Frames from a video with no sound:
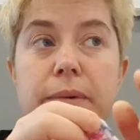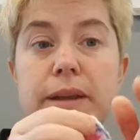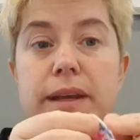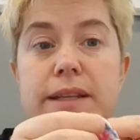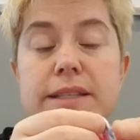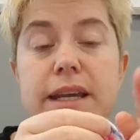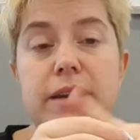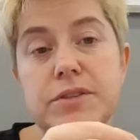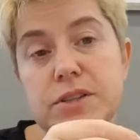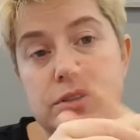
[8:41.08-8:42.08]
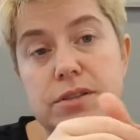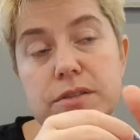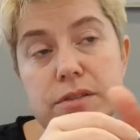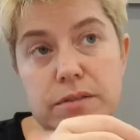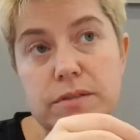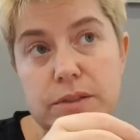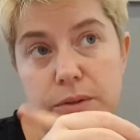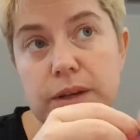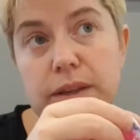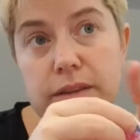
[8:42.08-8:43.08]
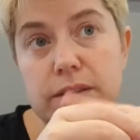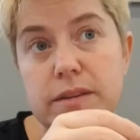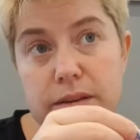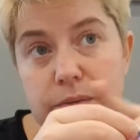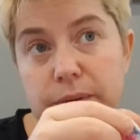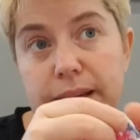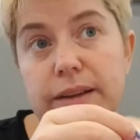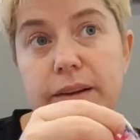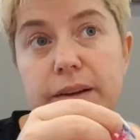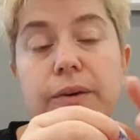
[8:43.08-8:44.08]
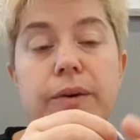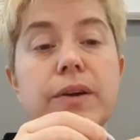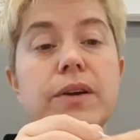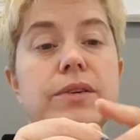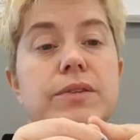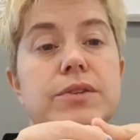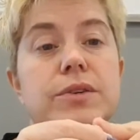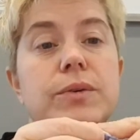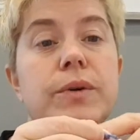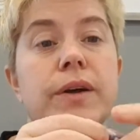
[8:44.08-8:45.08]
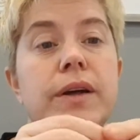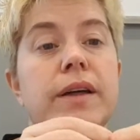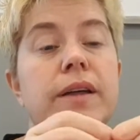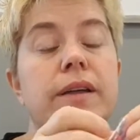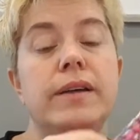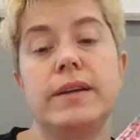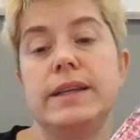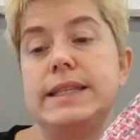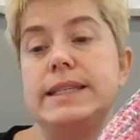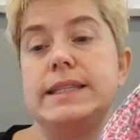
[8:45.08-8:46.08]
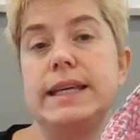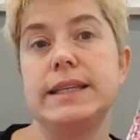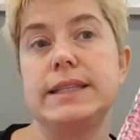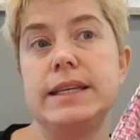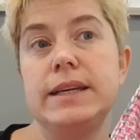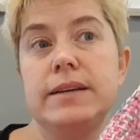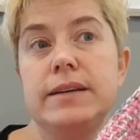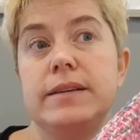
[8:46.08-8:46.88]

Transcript: but instead of just doing the regular corner, you do 6